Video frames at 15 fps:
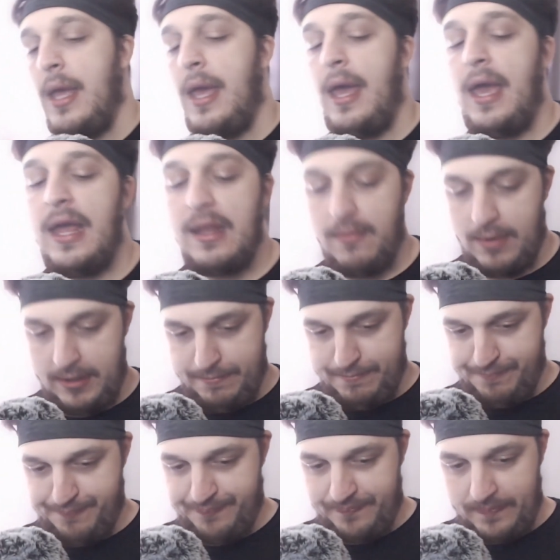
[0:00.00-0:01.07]
Anyway,
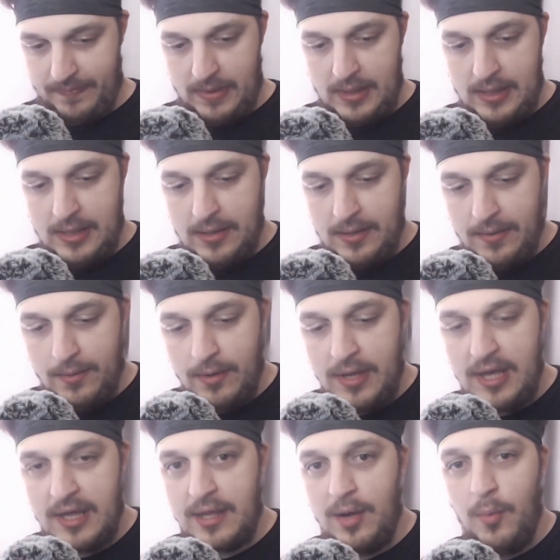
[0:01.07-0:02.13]

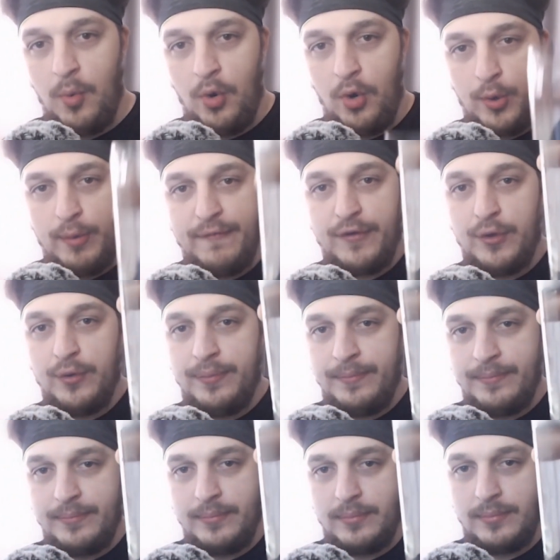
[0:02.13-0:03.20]
here's our water review.
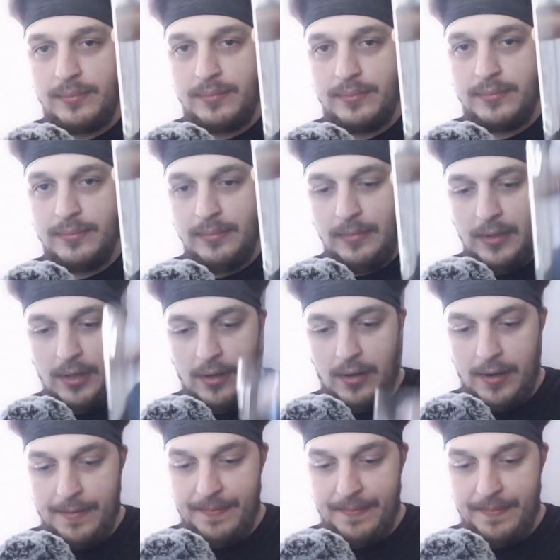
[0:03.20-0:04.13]
Alright,